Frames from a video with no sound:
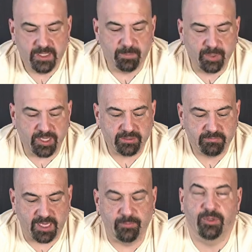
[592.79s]

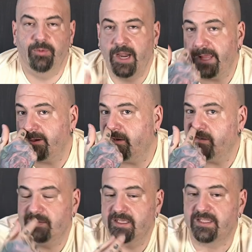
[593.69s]
But I would
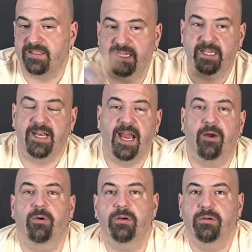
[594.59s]
rather it take an
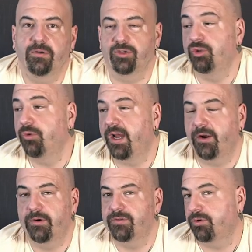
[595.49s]
hour or two
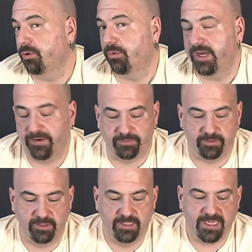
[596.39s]
hours or whatever,